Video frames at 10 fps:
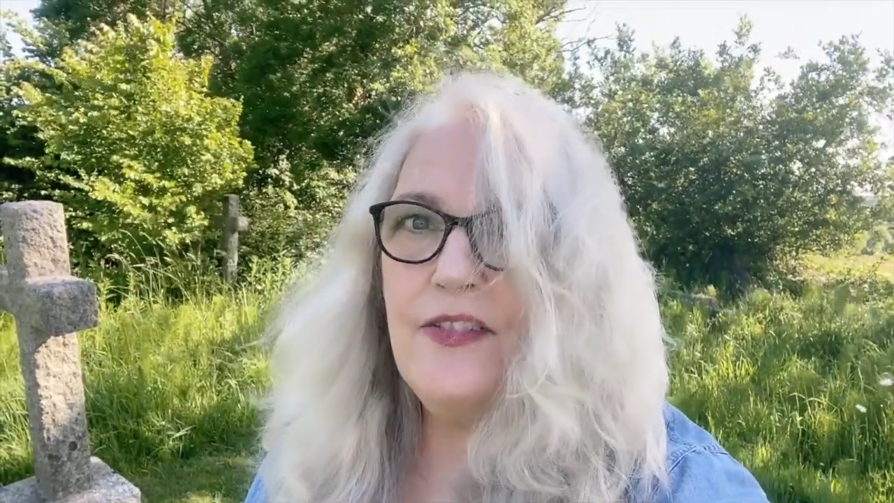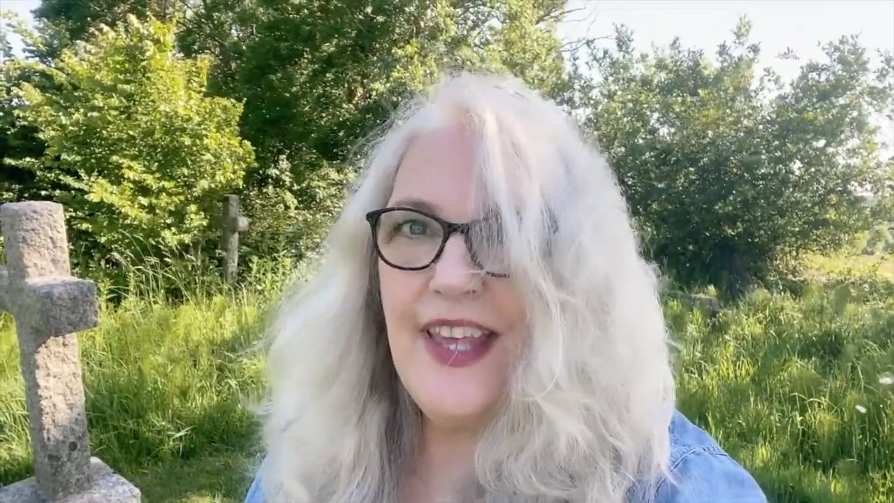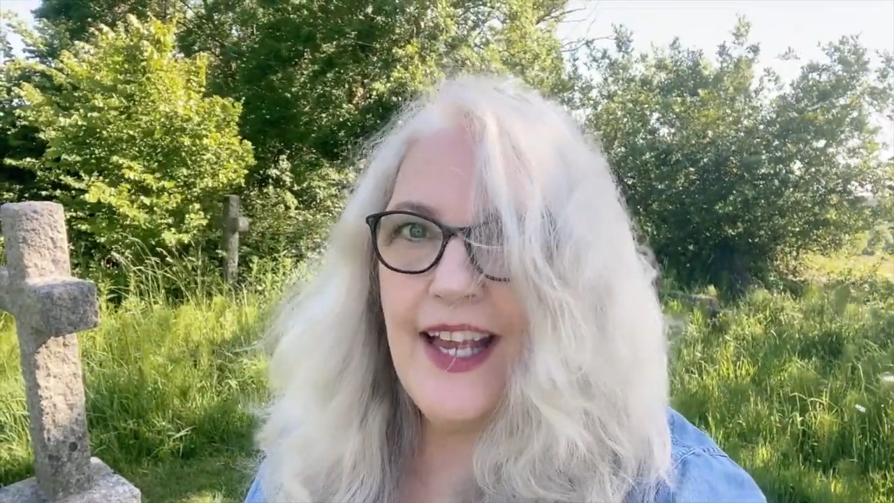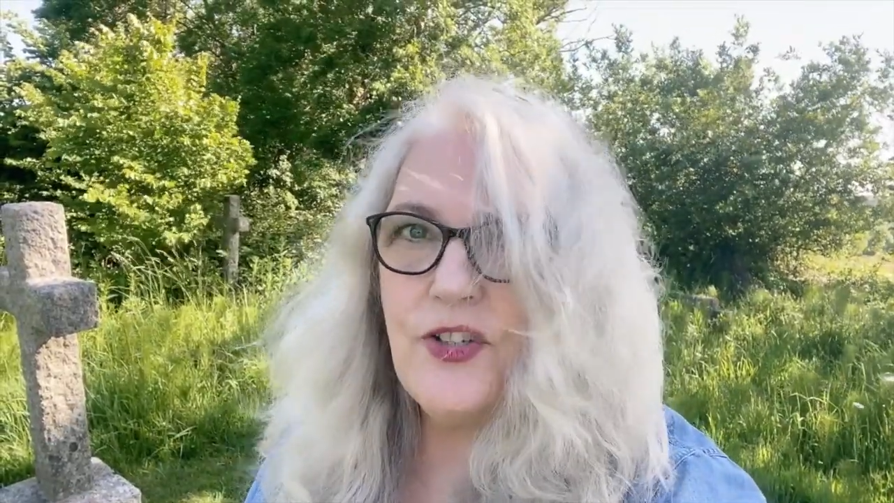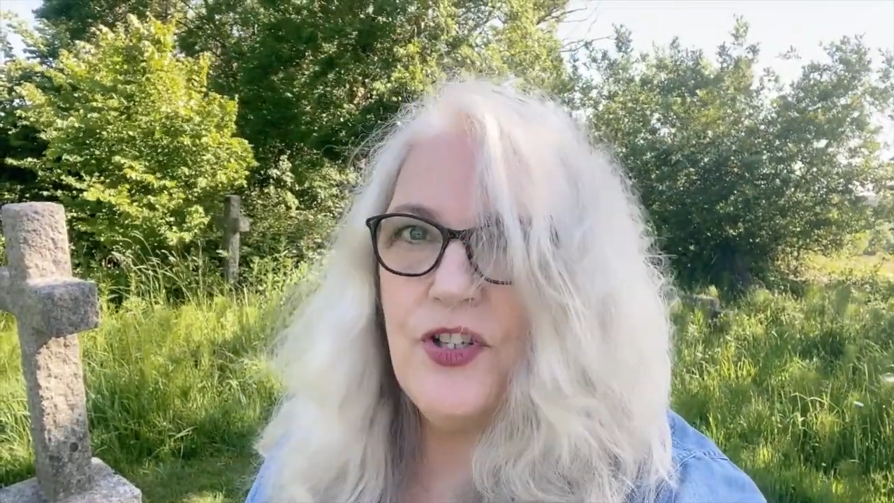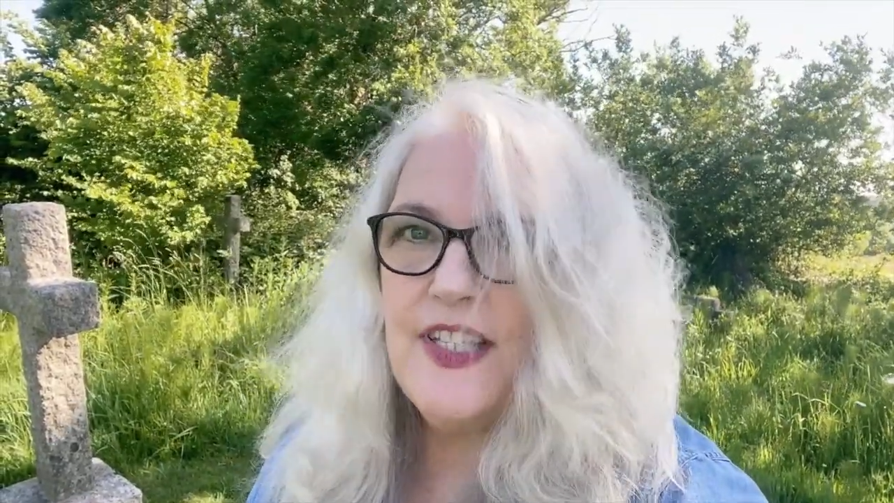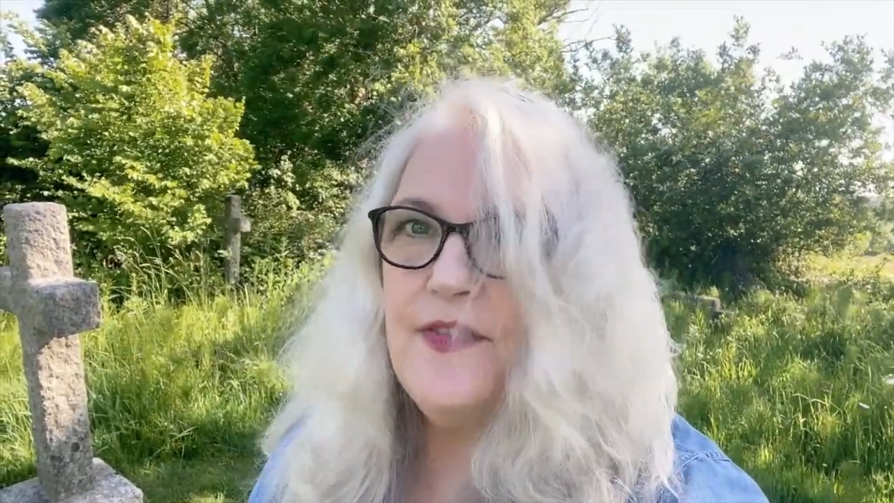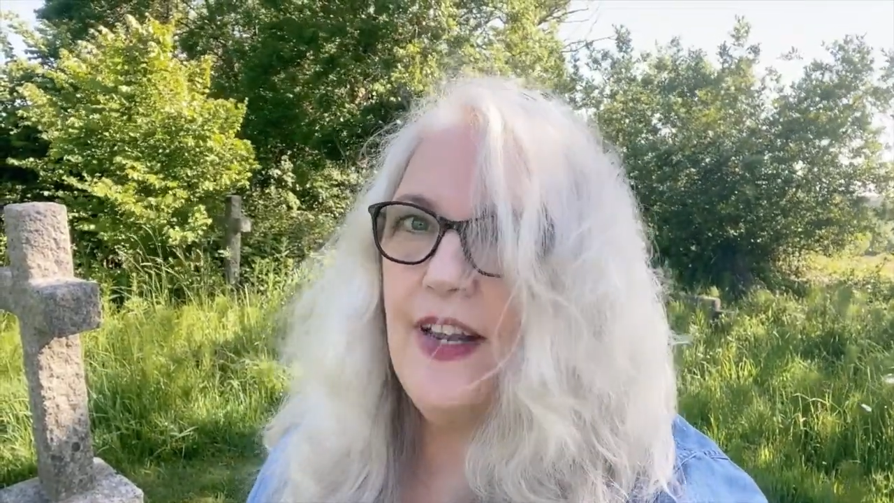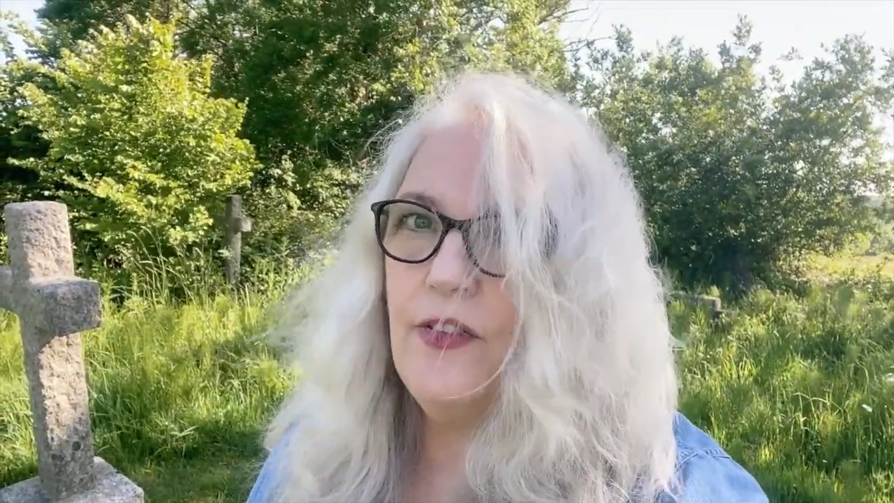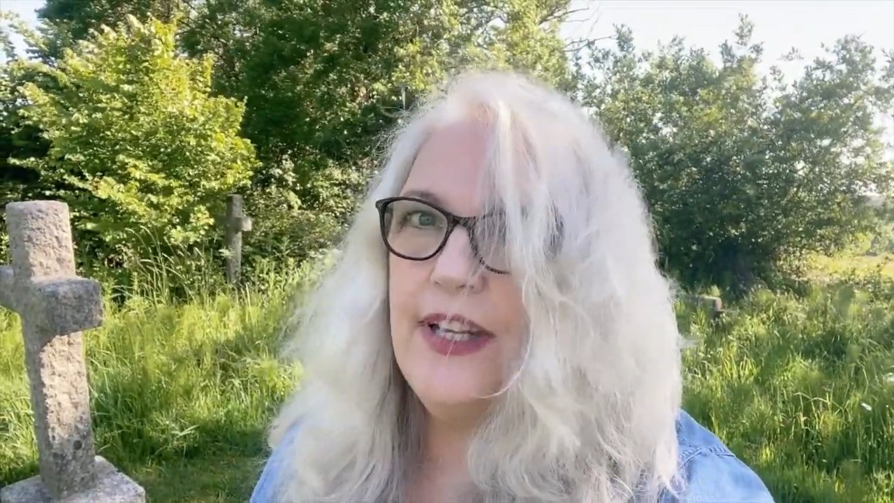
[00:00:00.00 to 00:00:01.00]
of the actress
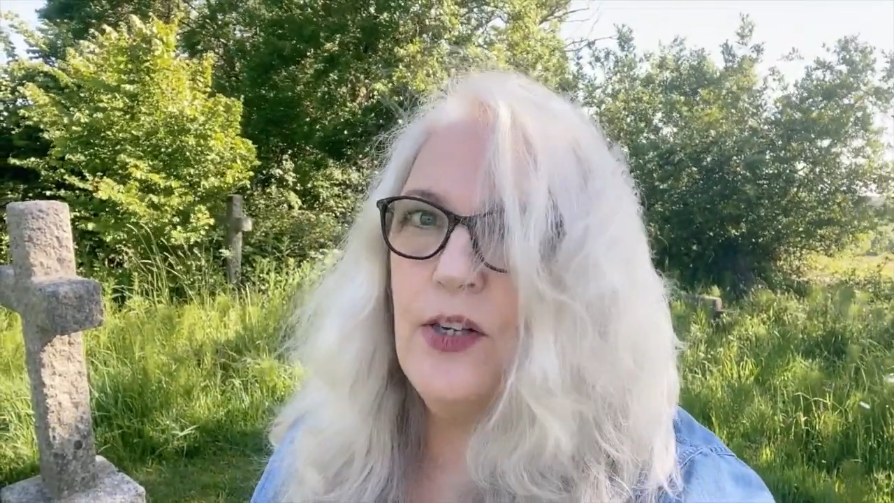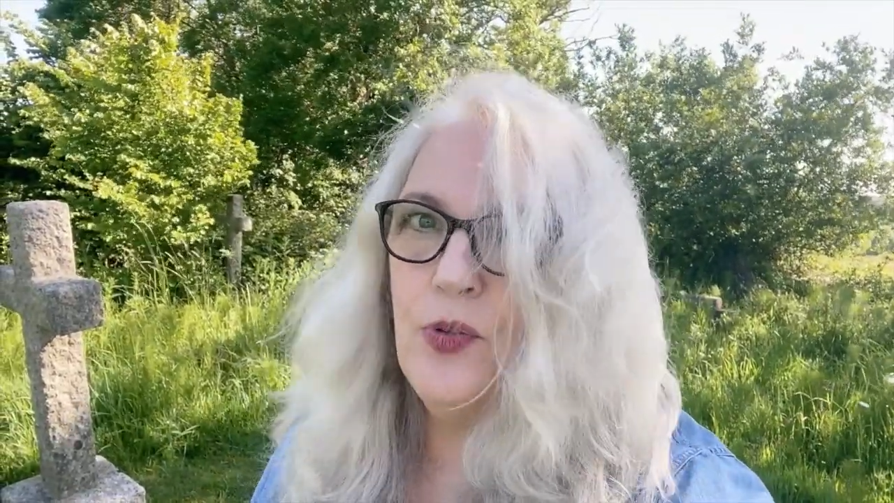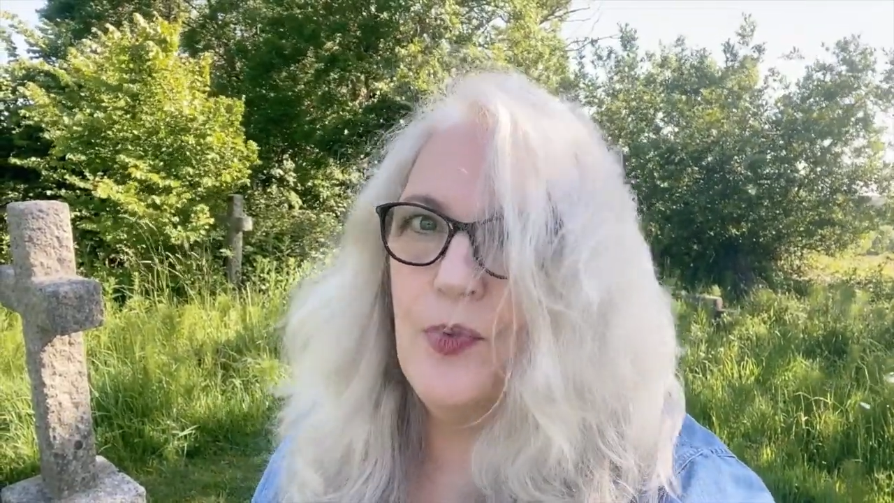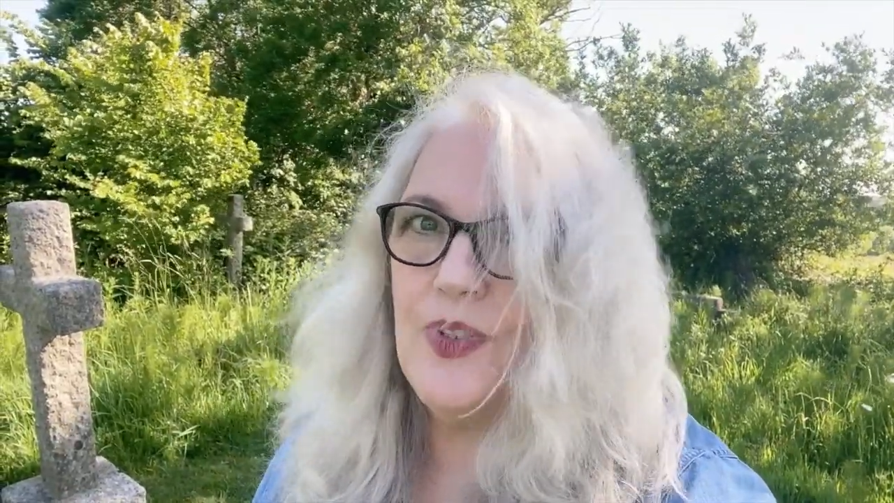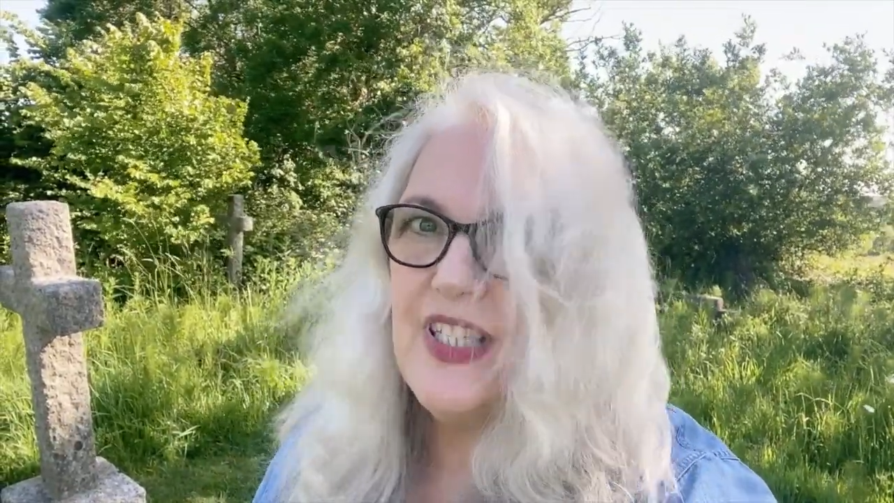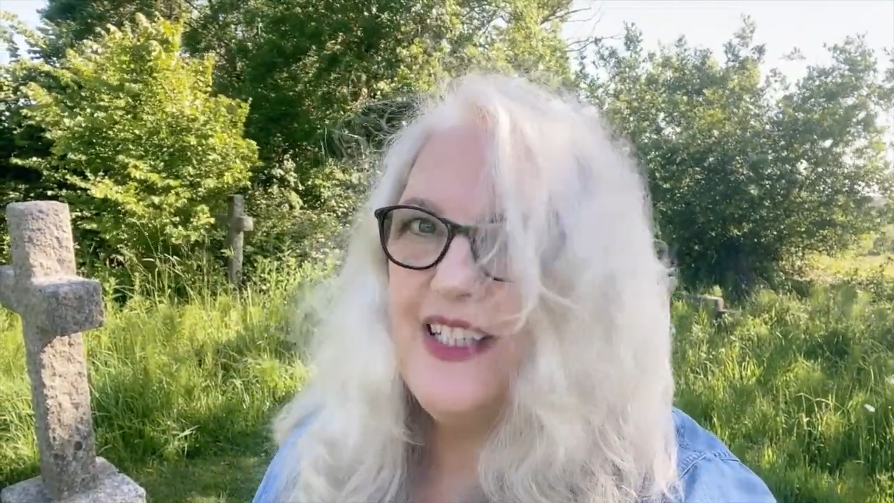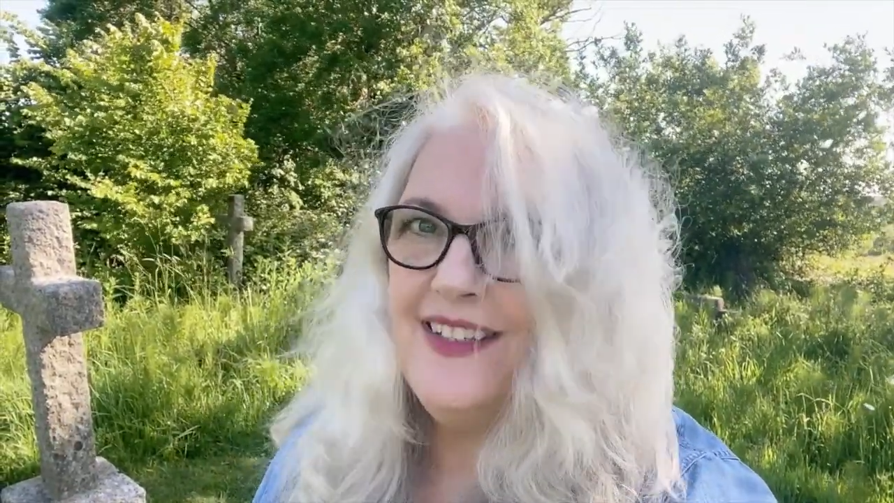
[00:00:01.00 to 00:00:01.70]
Valerie Gaunt.